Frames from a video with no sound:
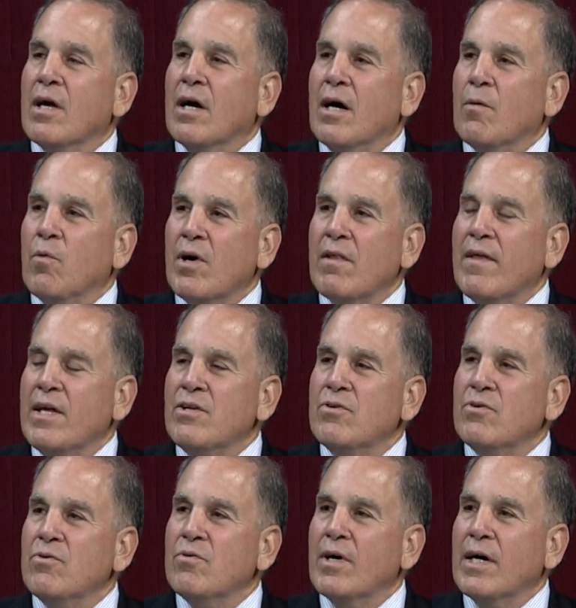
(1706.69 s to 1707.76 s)
What do they
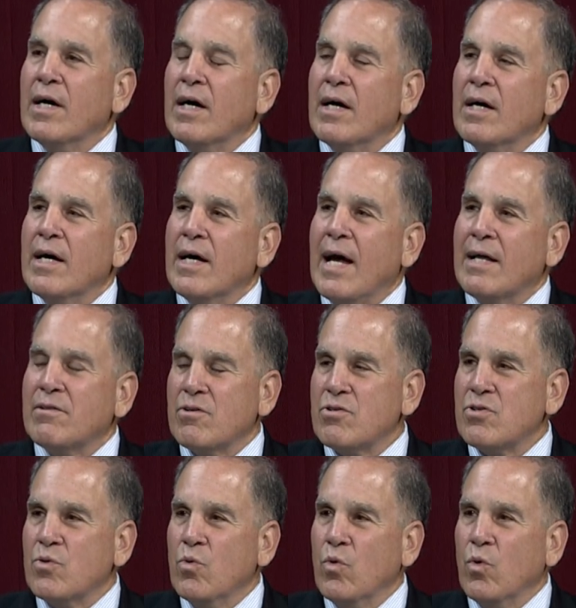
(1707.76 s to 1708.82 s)
do at the
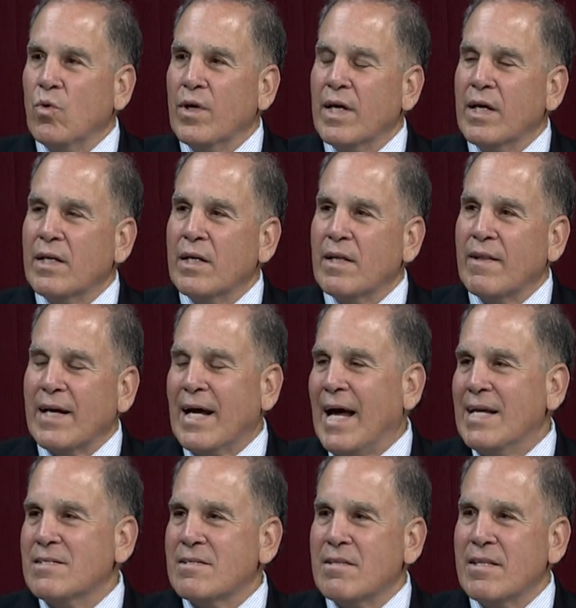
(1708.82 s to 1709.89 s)
school, and the
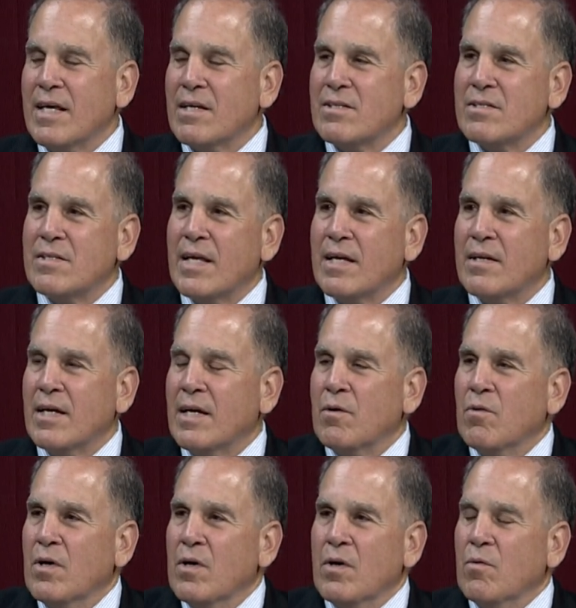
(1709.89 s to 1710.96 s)
kinds of things
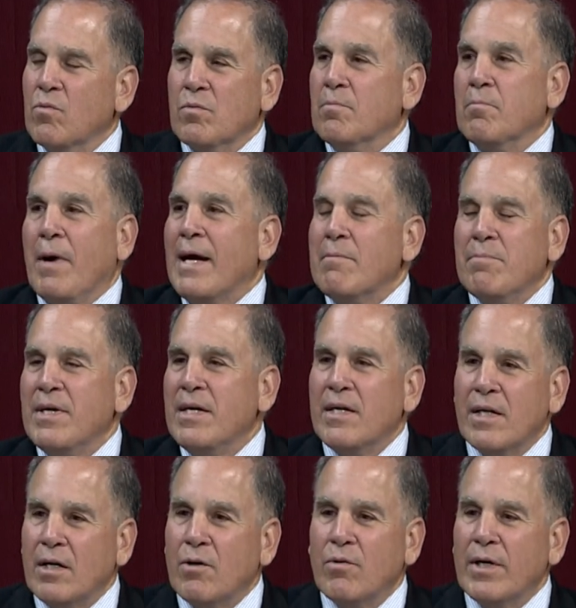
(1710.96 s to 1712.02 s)
that might be,
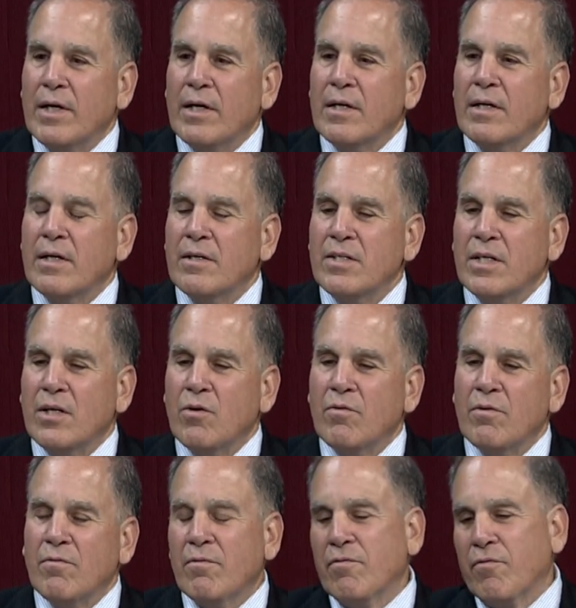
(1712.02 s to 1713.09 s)

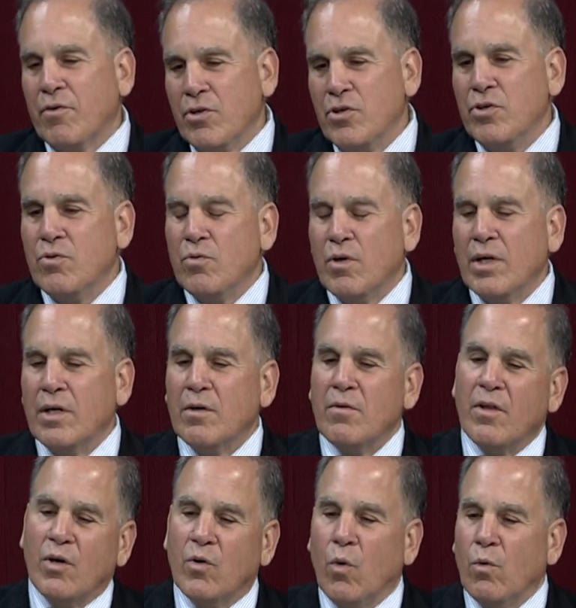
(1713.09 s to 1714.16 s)
for you,
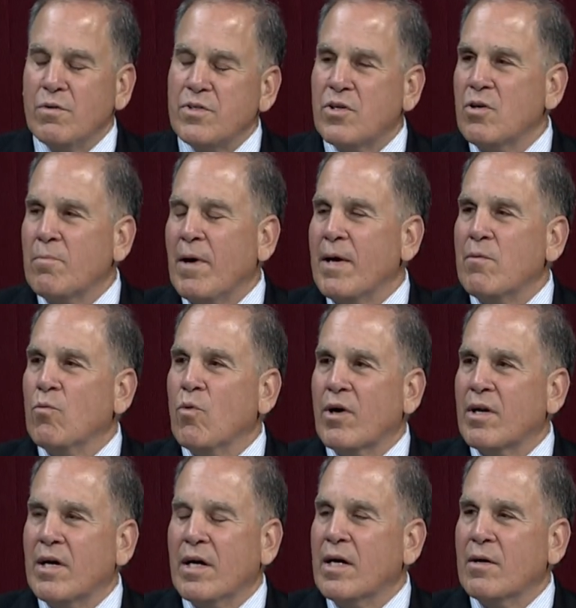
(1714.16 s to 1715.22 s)
the goals that you might
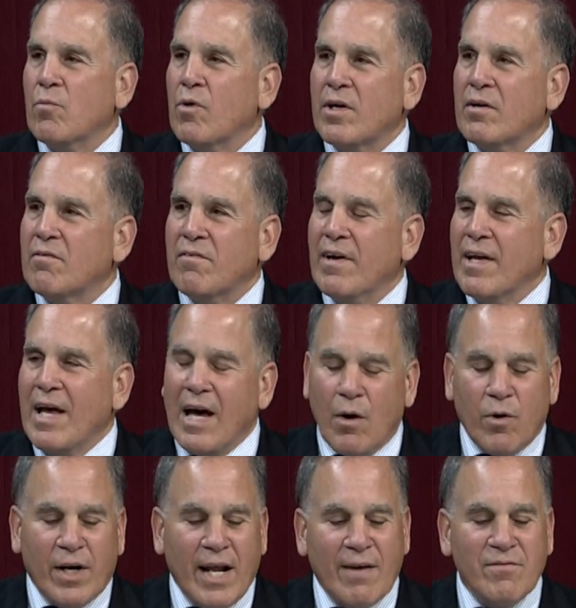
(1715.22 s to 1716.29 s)
want to
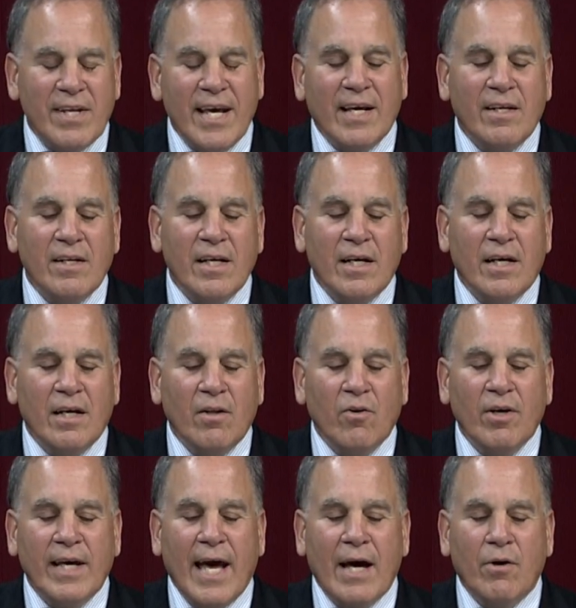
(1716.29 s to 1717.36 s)
have taken a
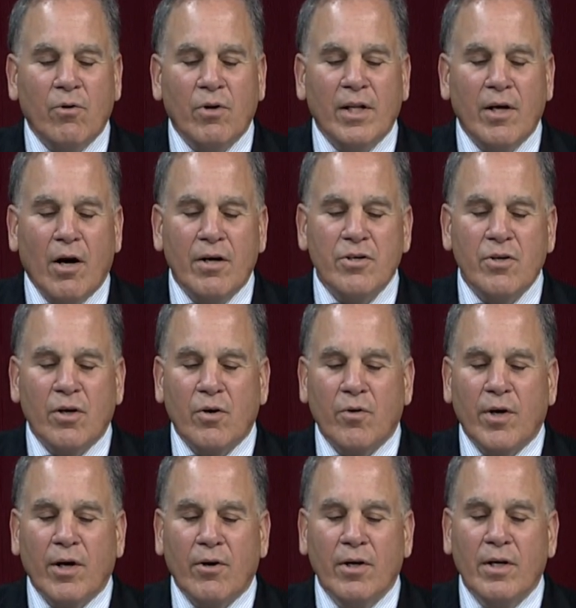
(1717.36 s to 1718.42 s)
look at early on in your
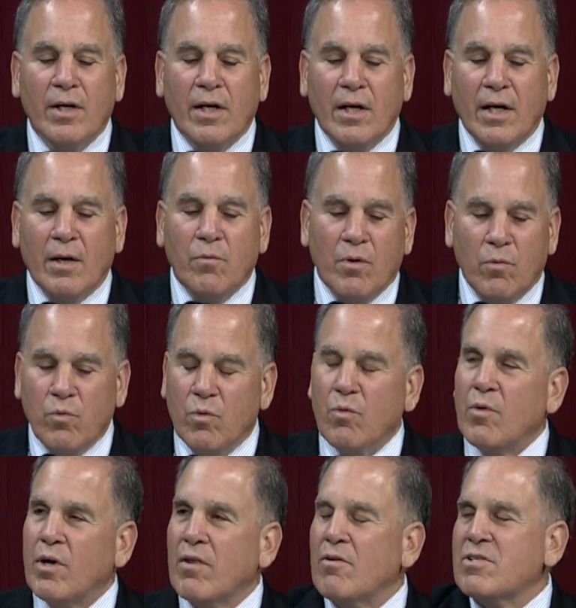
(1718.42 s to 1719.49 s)
career?
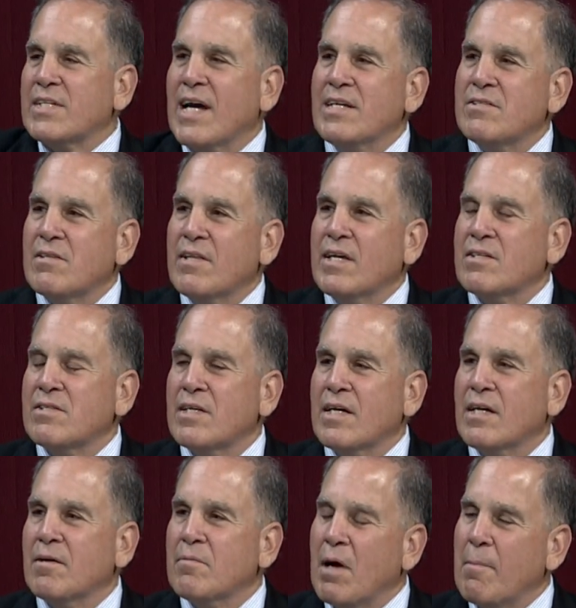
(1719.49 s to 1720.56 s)
What do those kinds of things
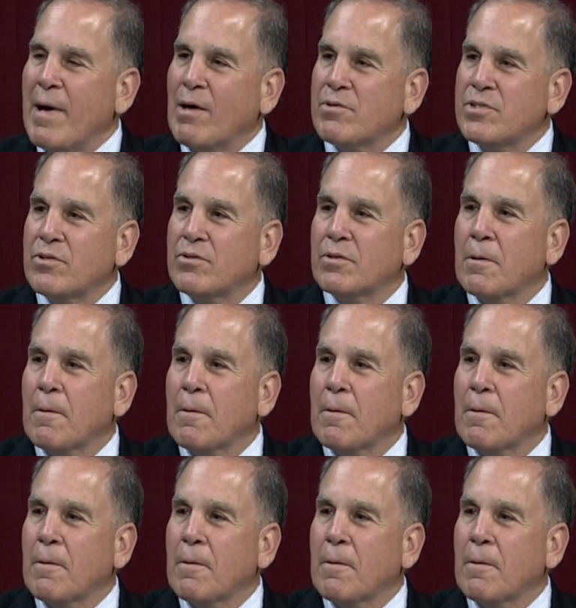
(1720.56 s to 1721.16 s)
amount to?